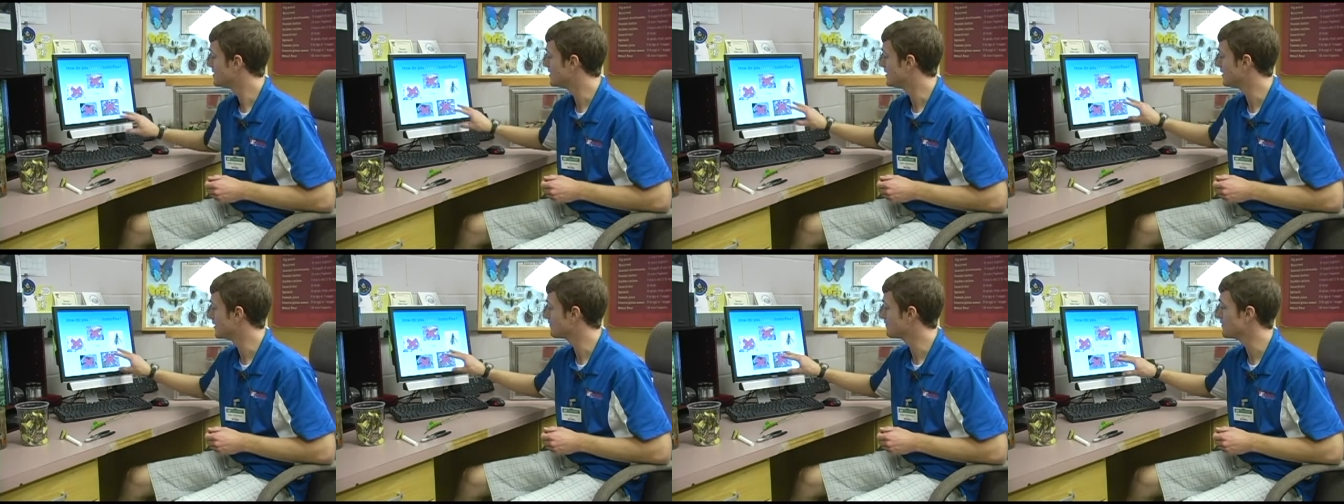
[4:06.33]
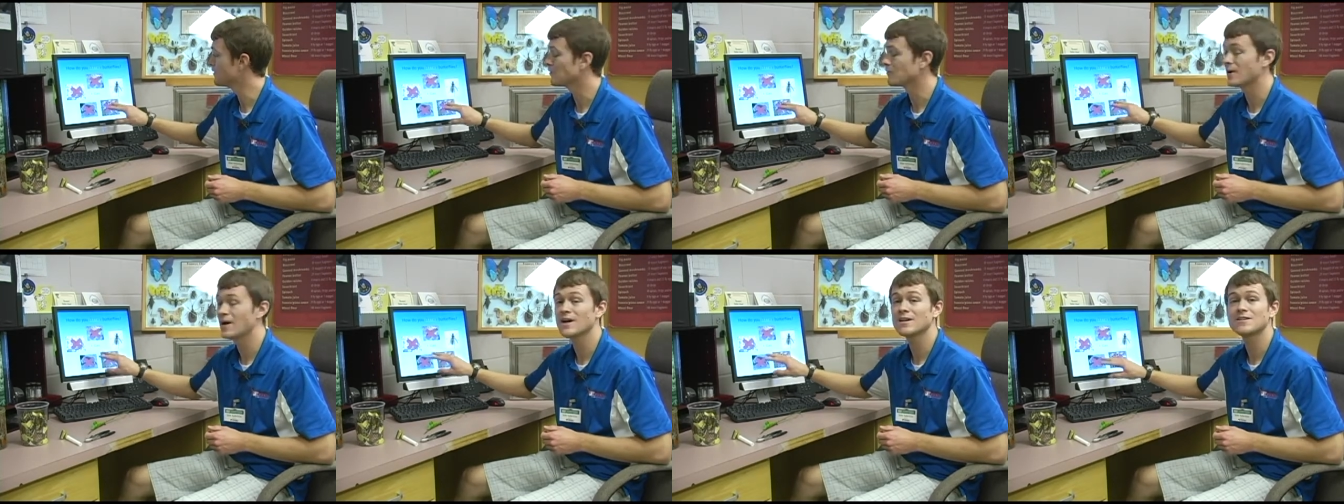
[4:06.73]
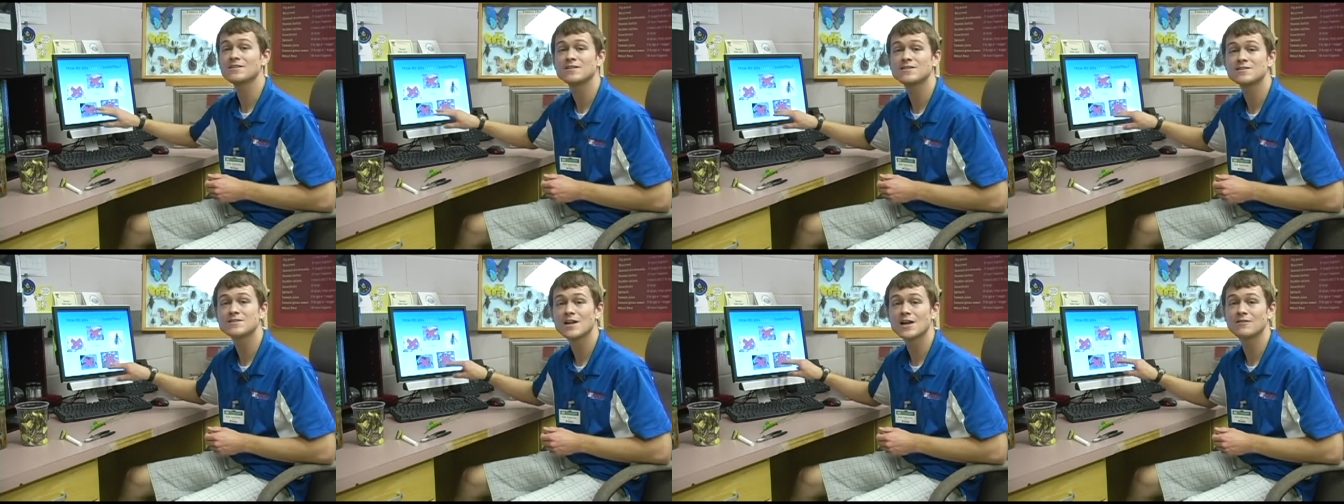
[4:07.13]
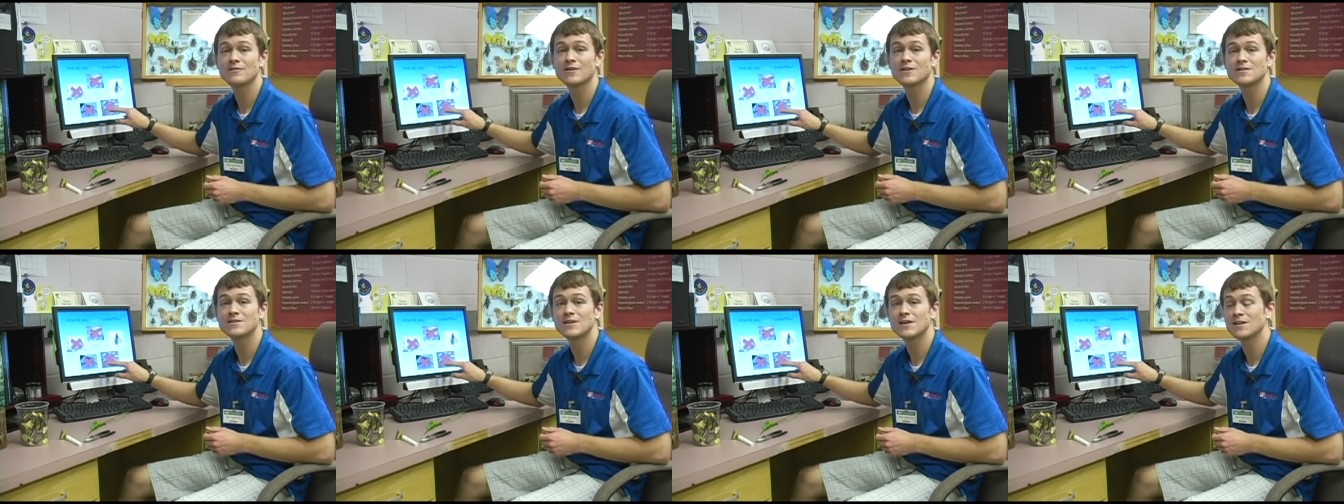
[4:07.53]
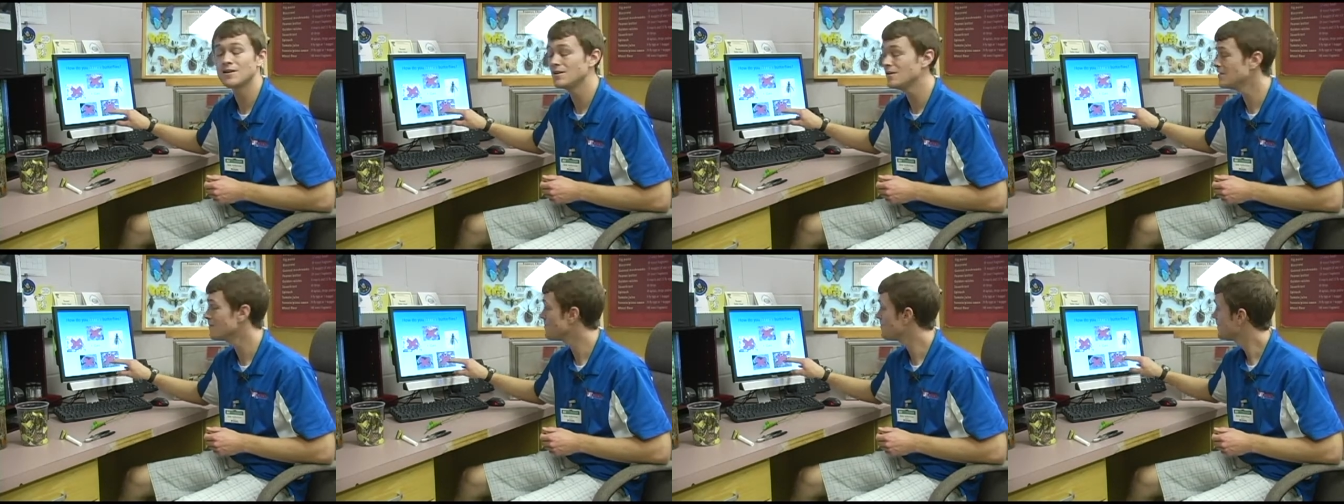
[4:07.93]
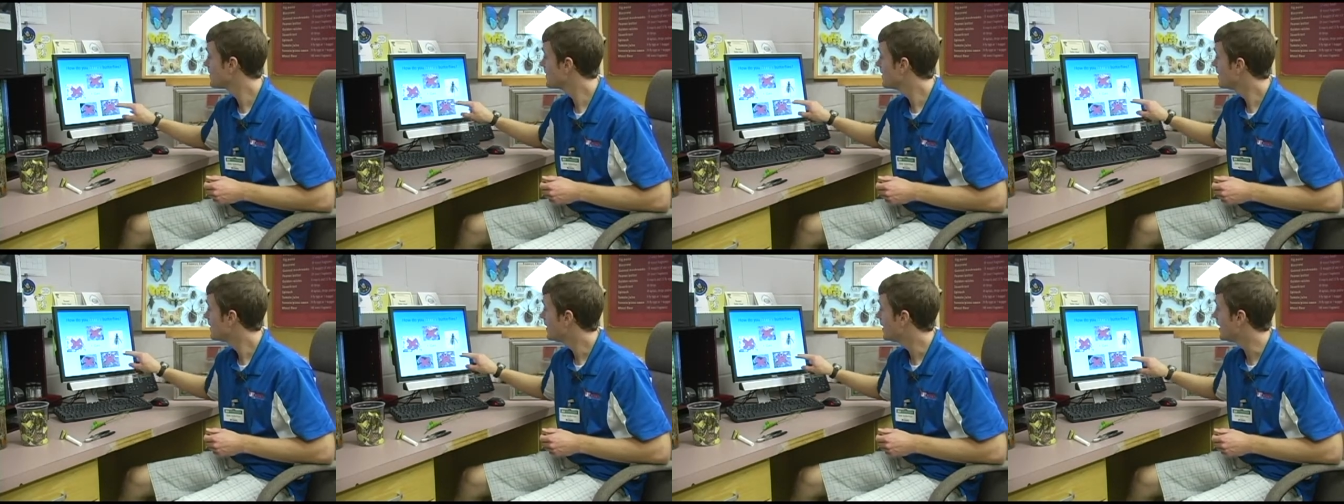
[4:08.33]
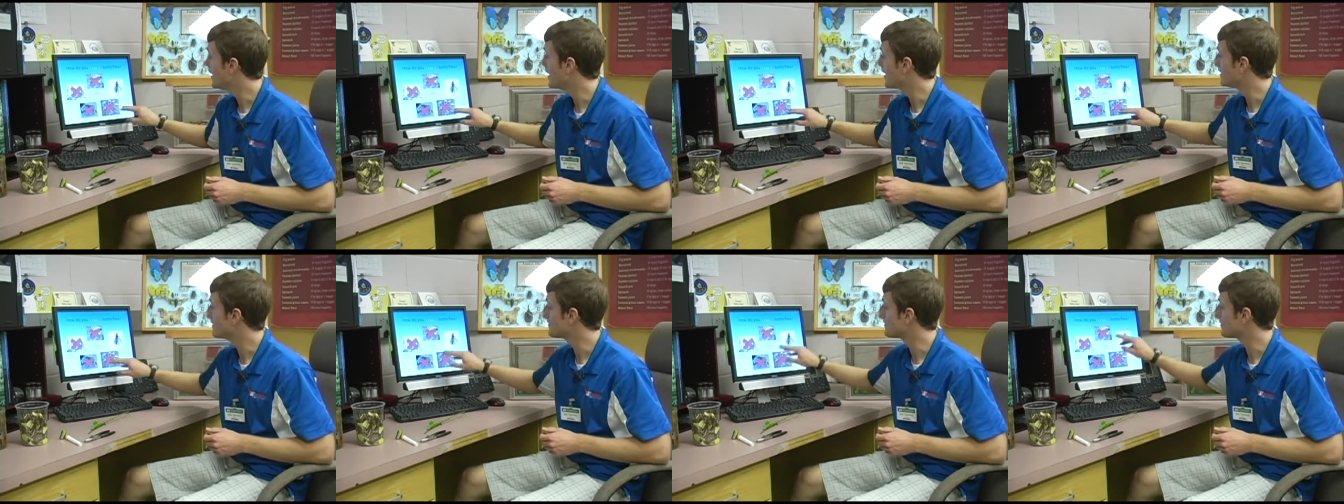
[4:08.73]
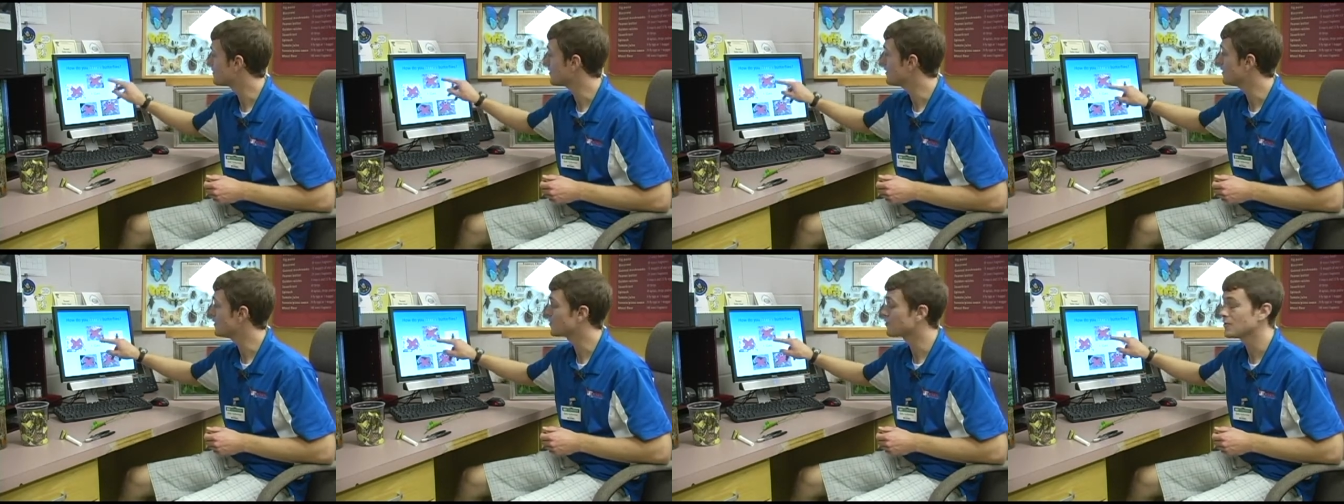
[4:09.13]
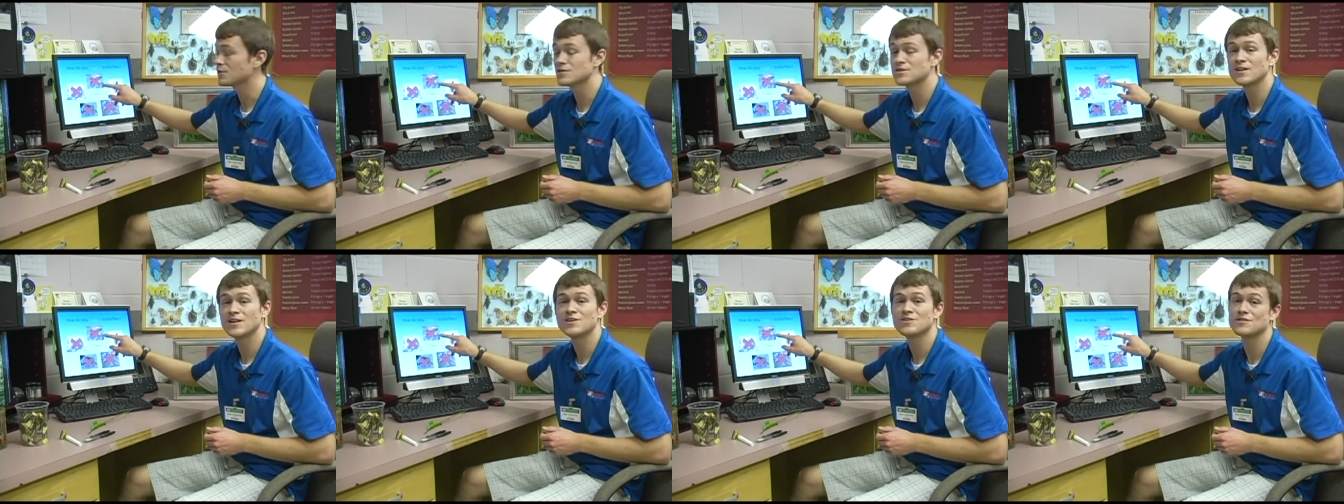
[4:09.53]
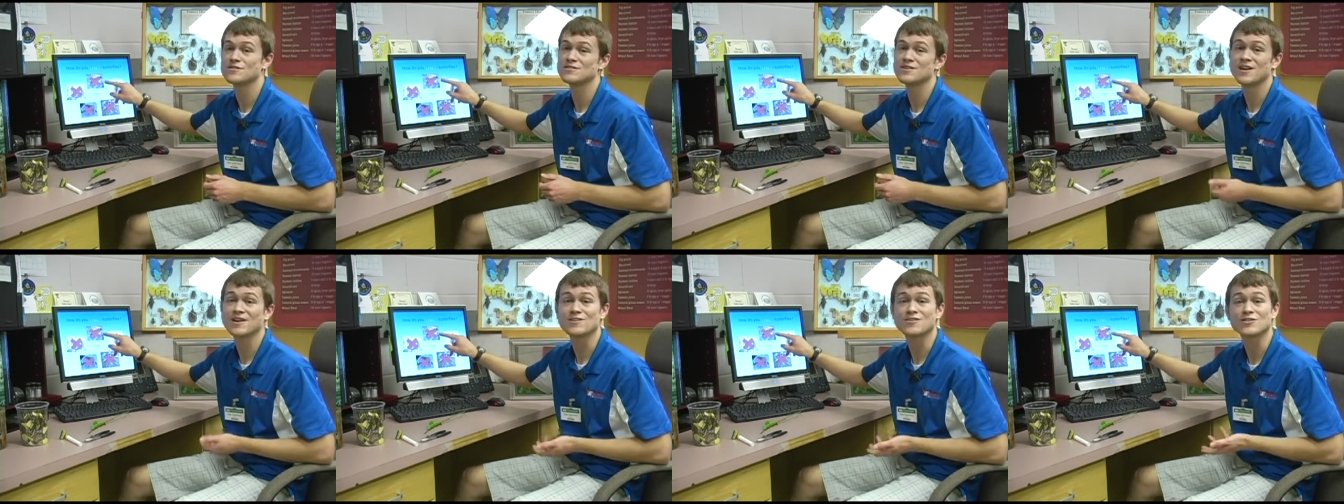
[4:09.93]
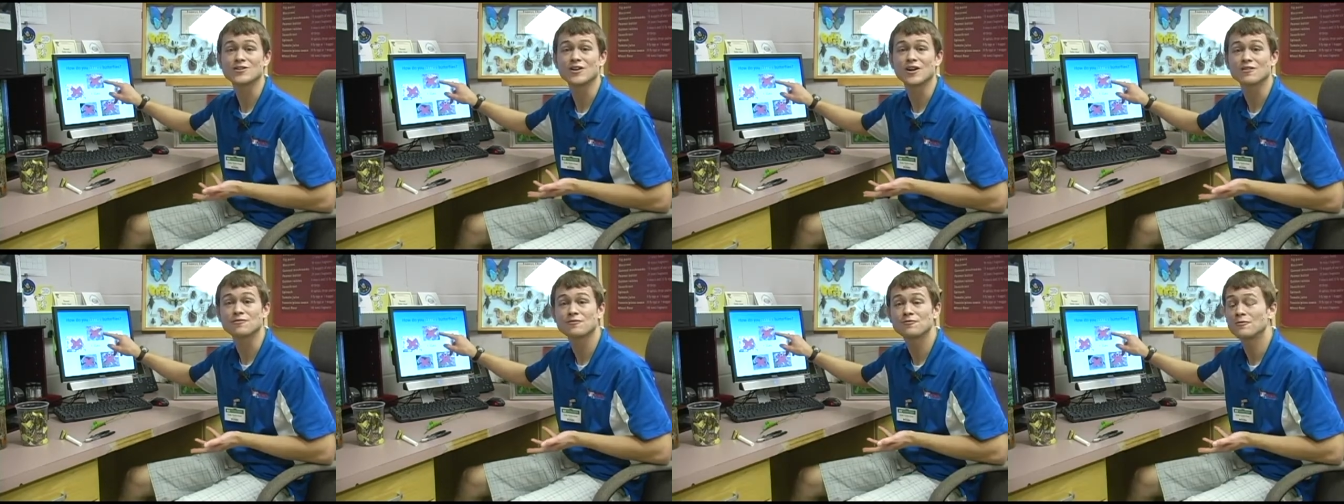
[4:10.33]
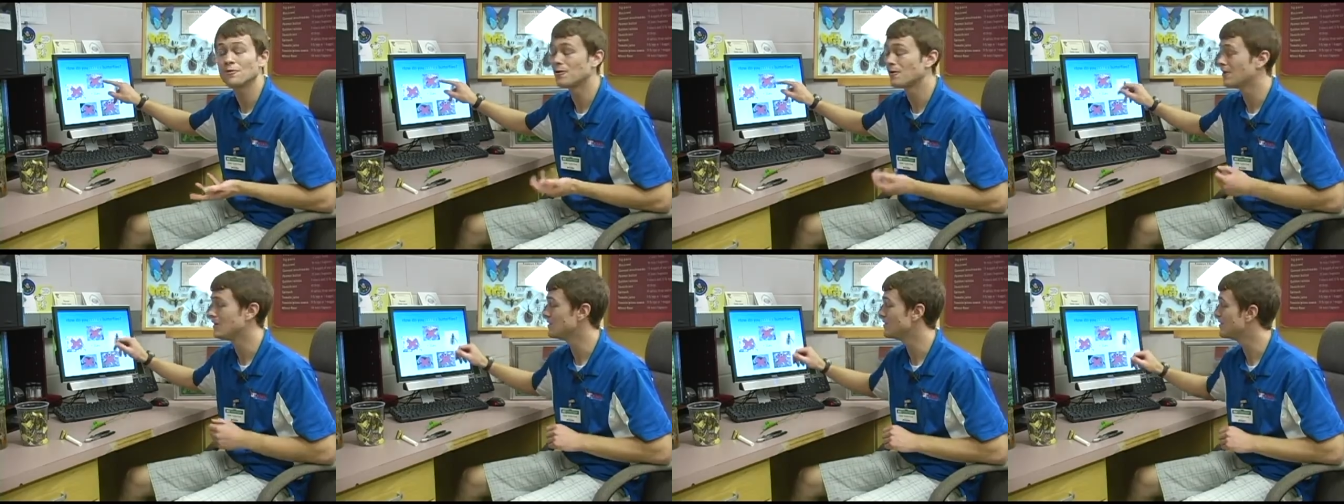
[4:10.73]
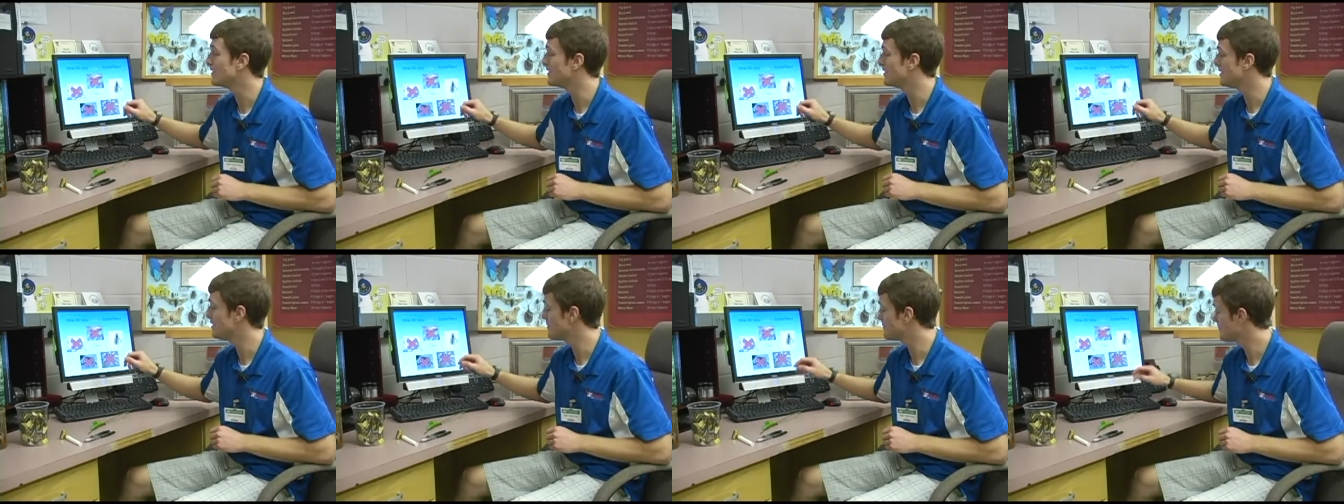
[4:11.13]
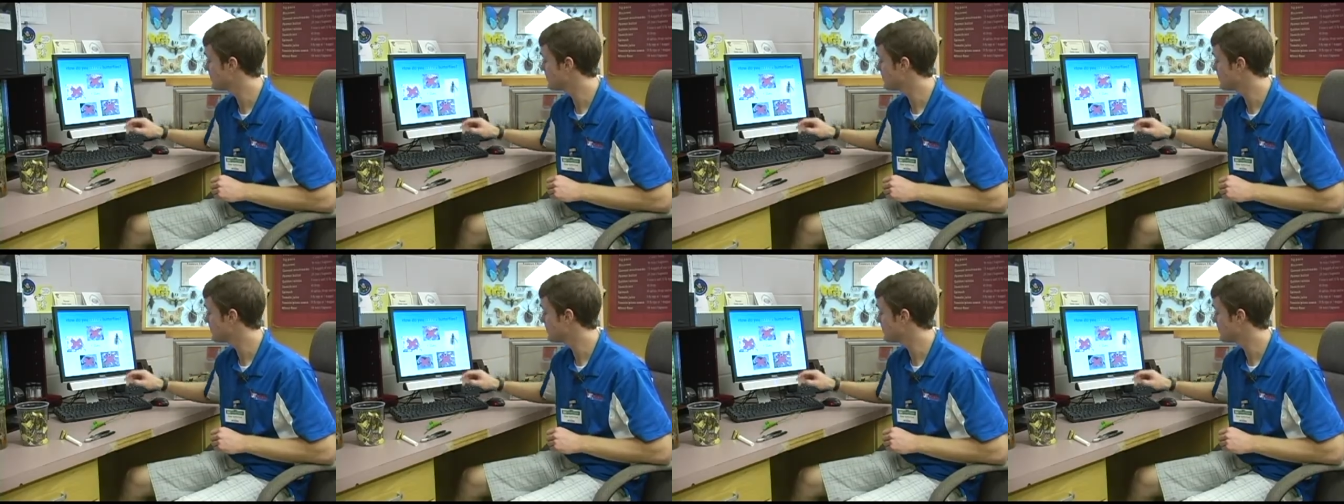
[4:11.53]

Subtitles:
None of the arachnids have antennae, and the crustaceans actually have 4 antennae.